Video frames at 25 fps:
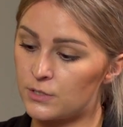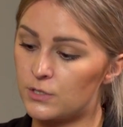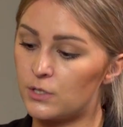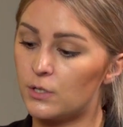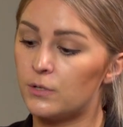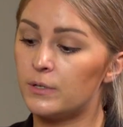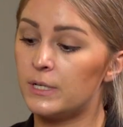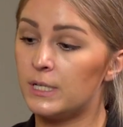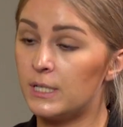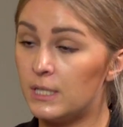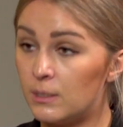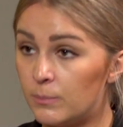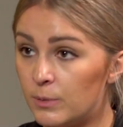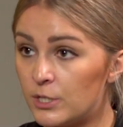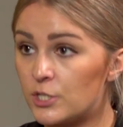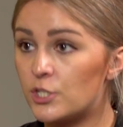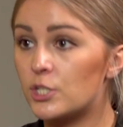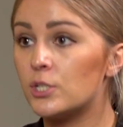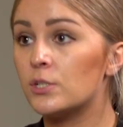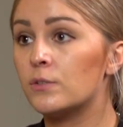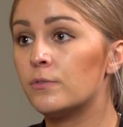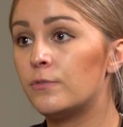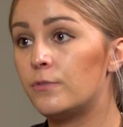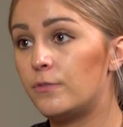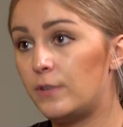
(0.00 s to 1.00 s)
so
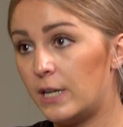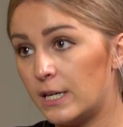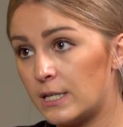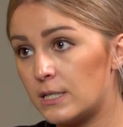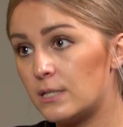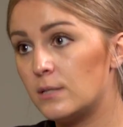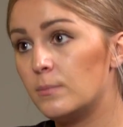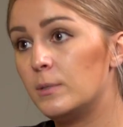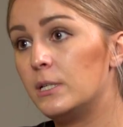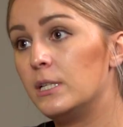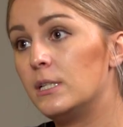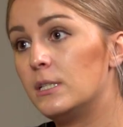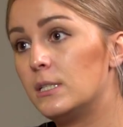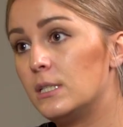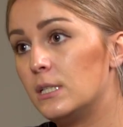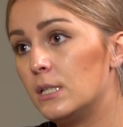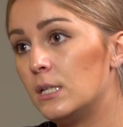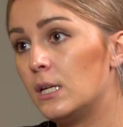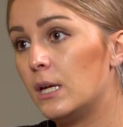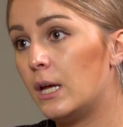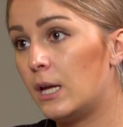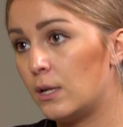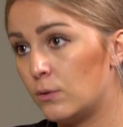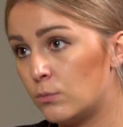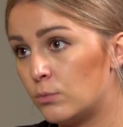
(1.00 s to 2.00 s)
inhibition,
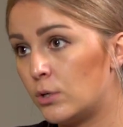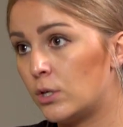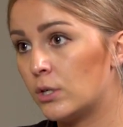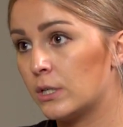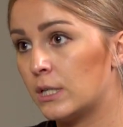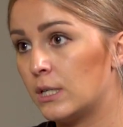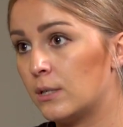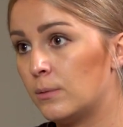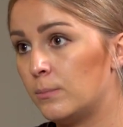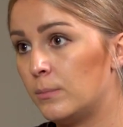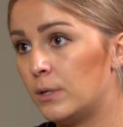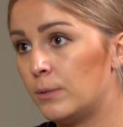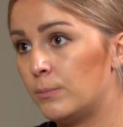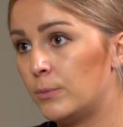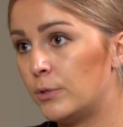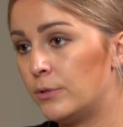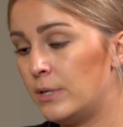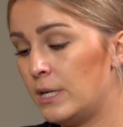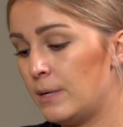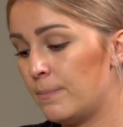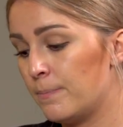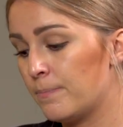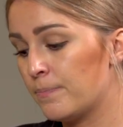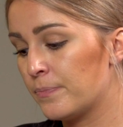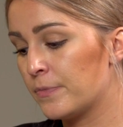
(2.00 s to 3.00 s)
flexibility, and working
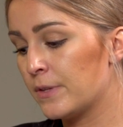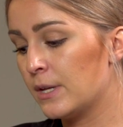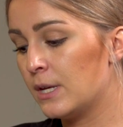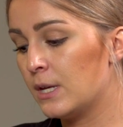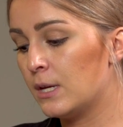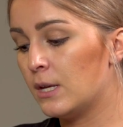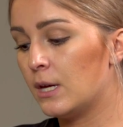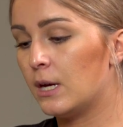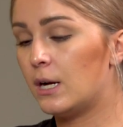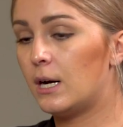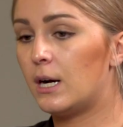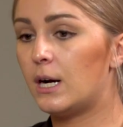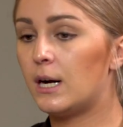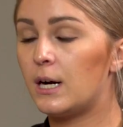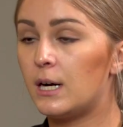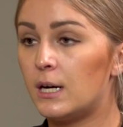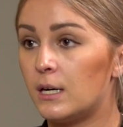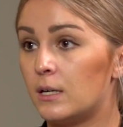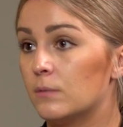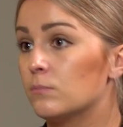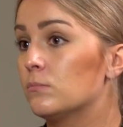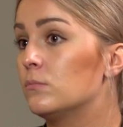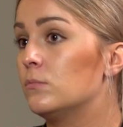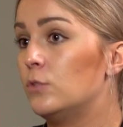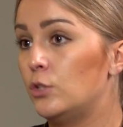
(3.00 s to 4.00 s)
memory,
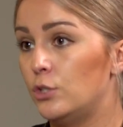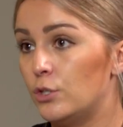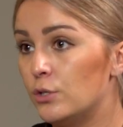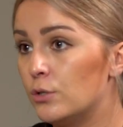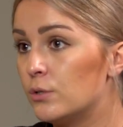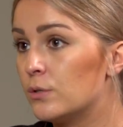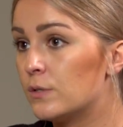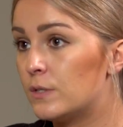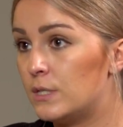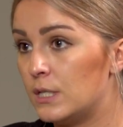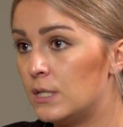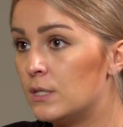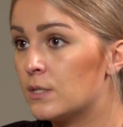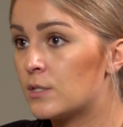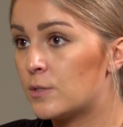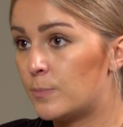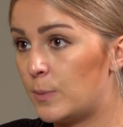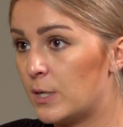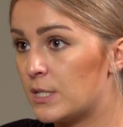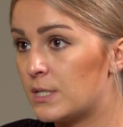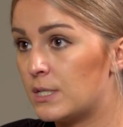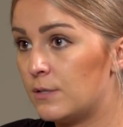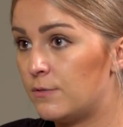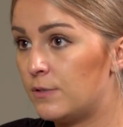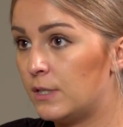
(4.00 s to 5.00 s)
are used in
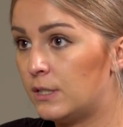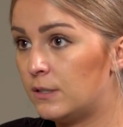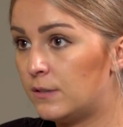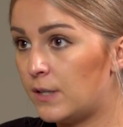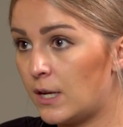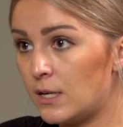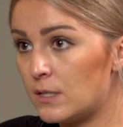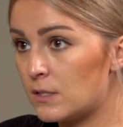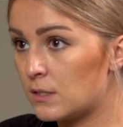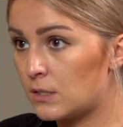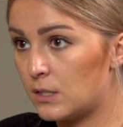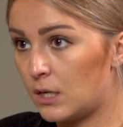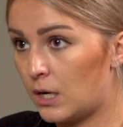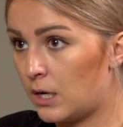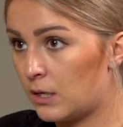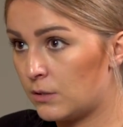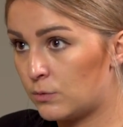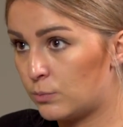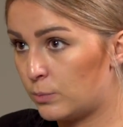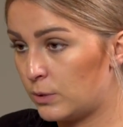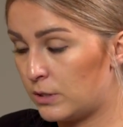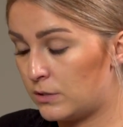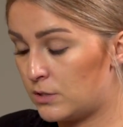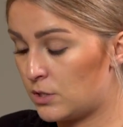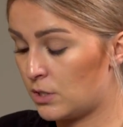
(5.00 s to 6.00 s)
specific tasks,
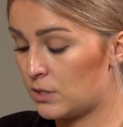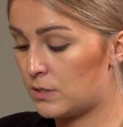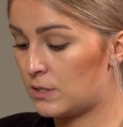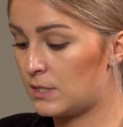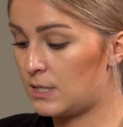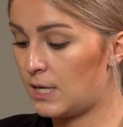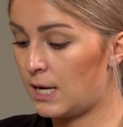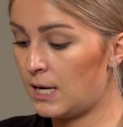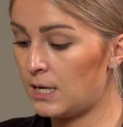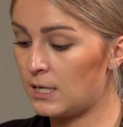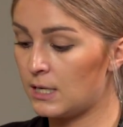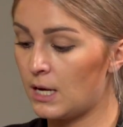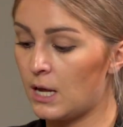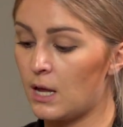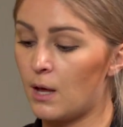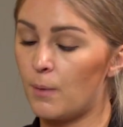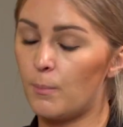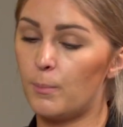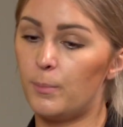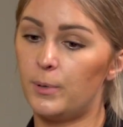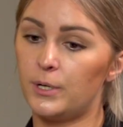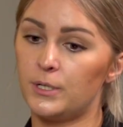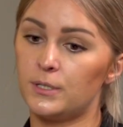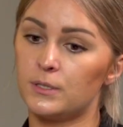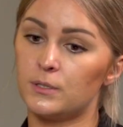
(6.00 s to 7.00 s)
as we just say,
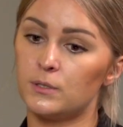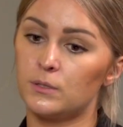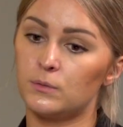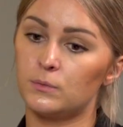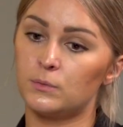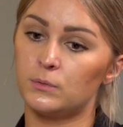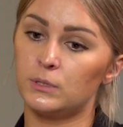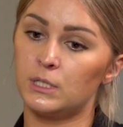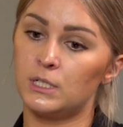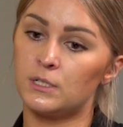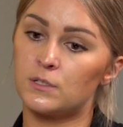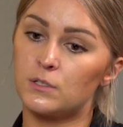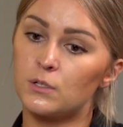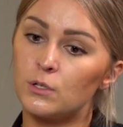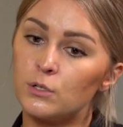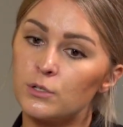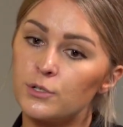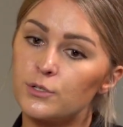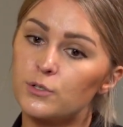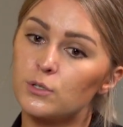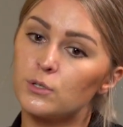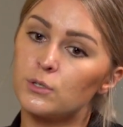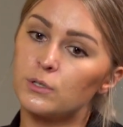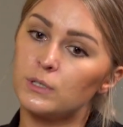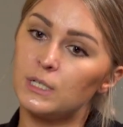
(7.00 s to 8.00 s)
but it's
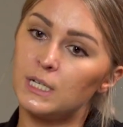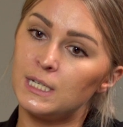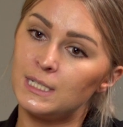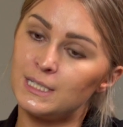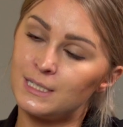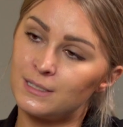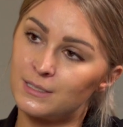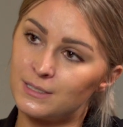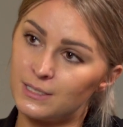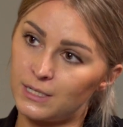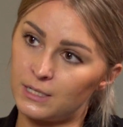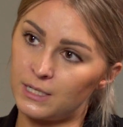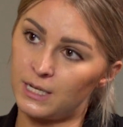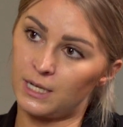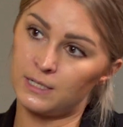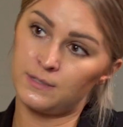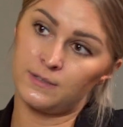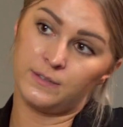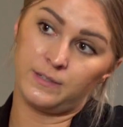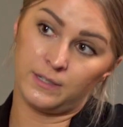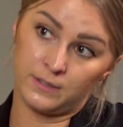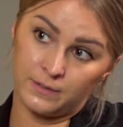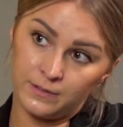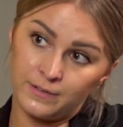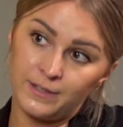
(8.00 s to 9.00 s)
also
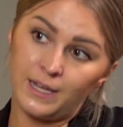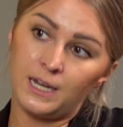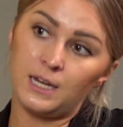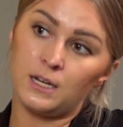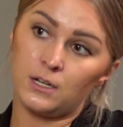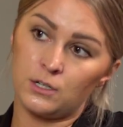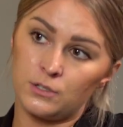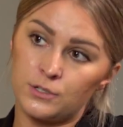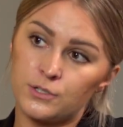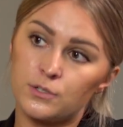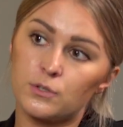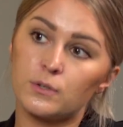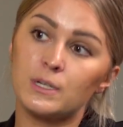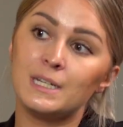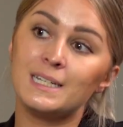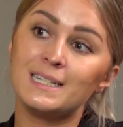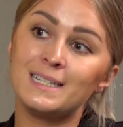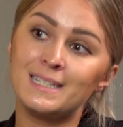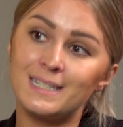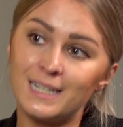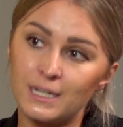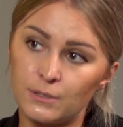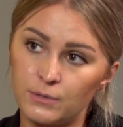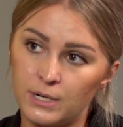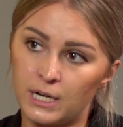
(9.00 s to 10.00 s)
they also
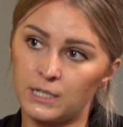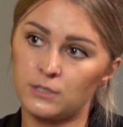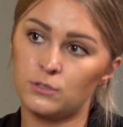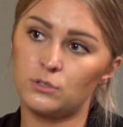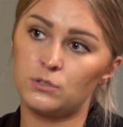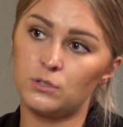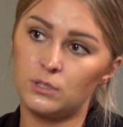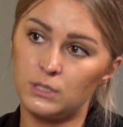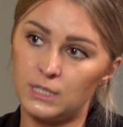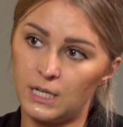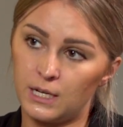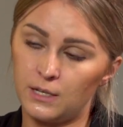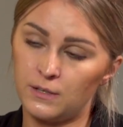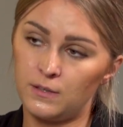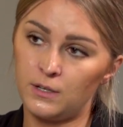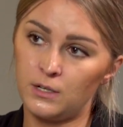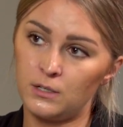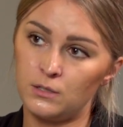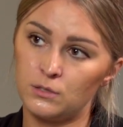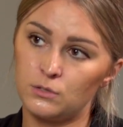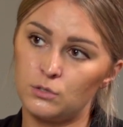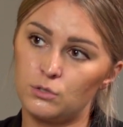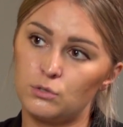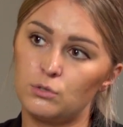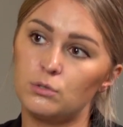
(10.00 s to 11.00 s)
interact together
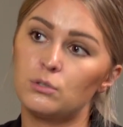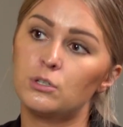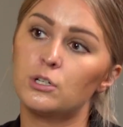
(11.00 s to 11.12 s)
to